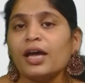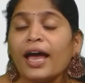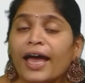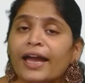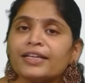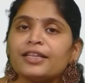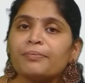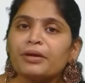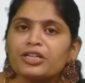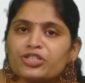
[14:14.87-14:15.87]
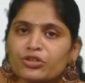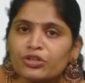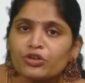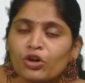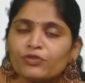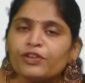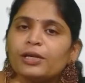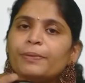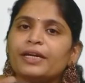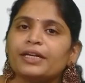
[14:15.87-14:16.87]
And the merged node will
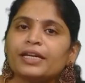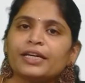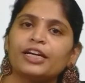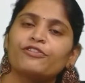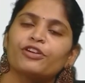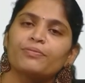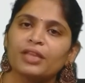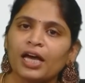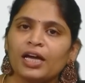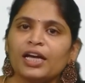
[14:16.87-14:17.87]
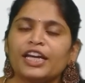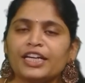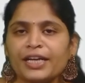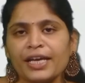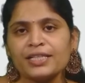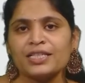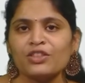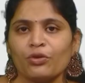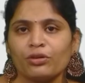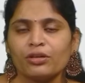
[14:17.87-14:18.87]
be deleted from the index node.